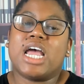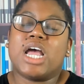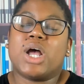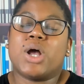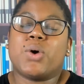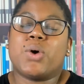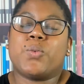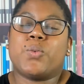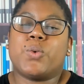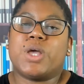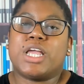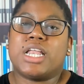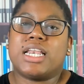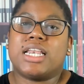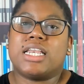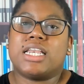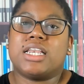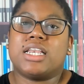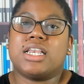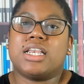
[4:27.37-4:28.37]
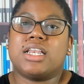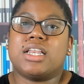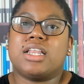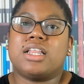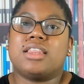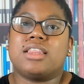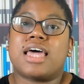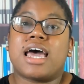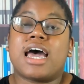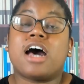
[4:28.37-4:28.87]
when
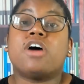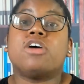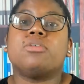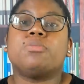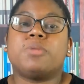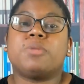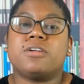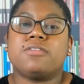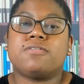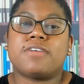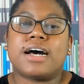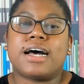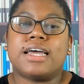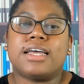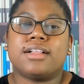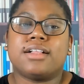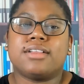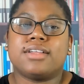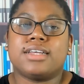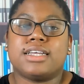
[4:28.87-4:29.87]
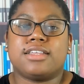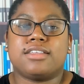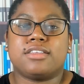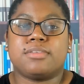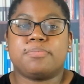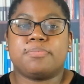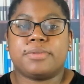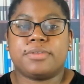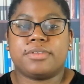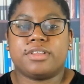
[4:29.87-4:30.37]
the output file is
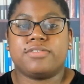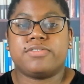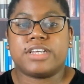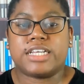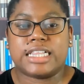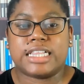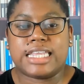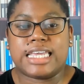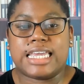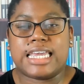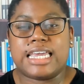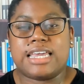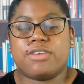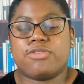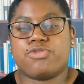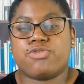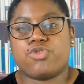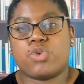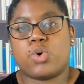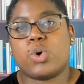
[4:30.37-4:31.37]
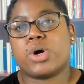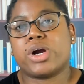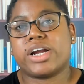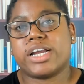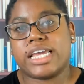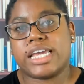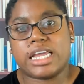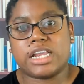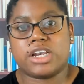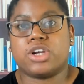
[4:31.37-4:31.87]
specifically for
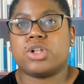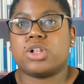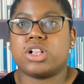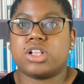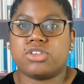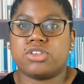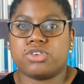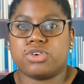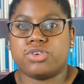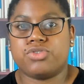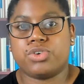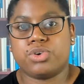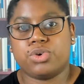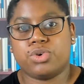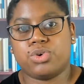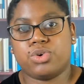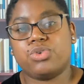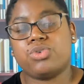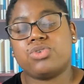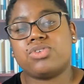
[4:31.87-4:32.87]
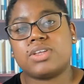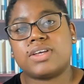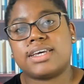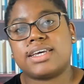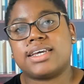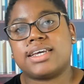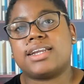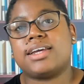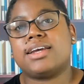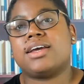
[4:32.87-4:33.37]
Kindle. So if you use
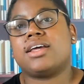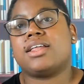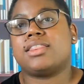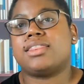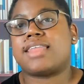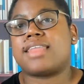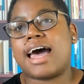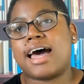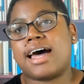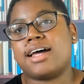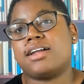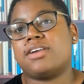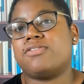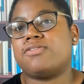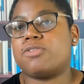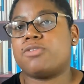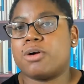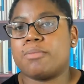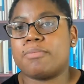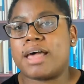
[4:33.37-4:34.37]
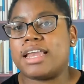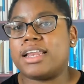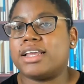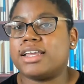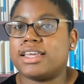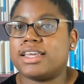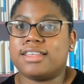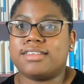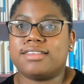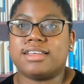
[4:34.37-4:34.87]
it, that formatting
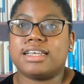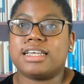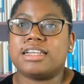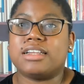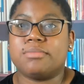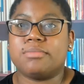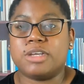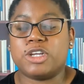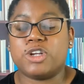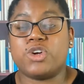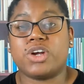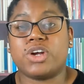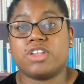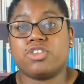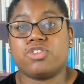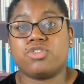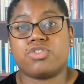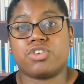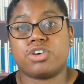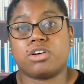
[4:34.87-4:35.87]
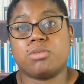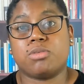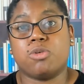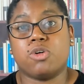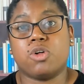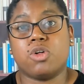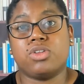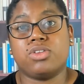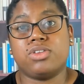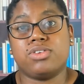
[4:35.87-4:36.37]
isn't going to be
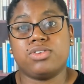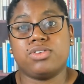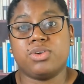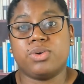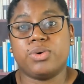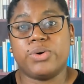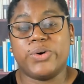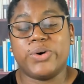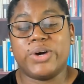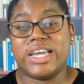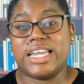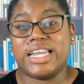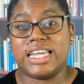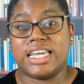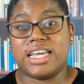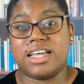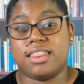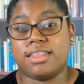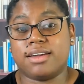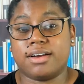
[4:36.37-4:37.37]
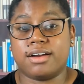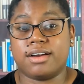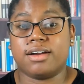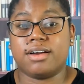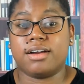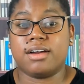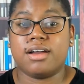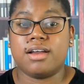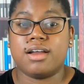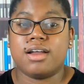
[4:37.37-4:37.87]
transferable to any
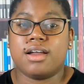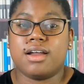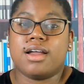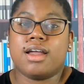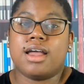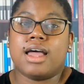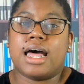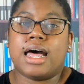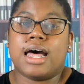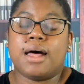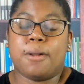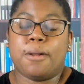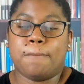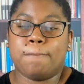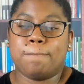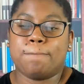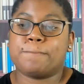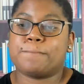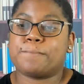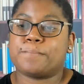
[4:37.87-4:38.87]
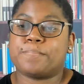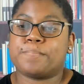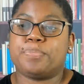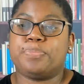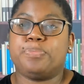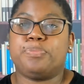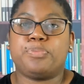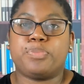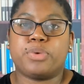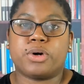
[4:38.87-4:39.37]
other um,
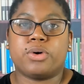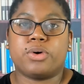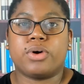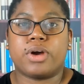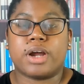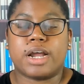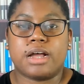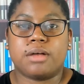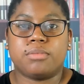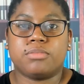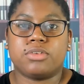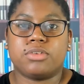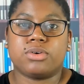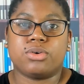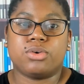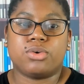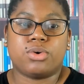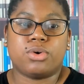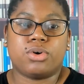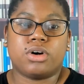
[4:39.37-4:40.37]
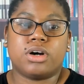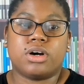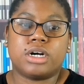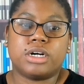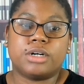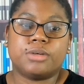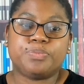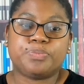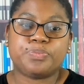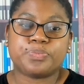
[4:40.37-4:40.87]
programs
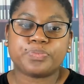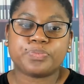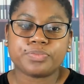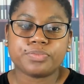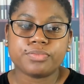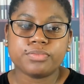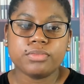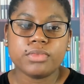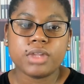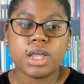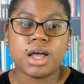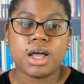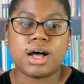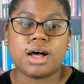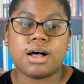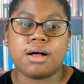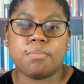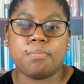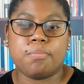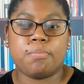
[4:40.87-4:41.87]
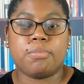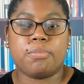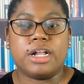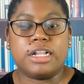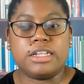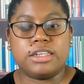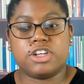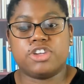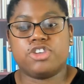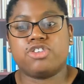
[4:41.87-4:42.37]
or uh,
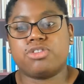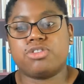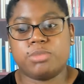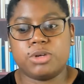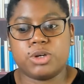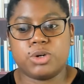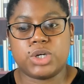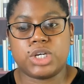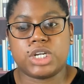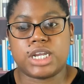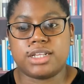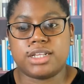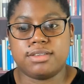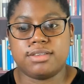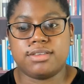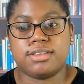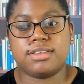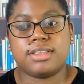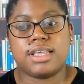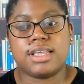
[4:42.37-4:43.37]
print distributions.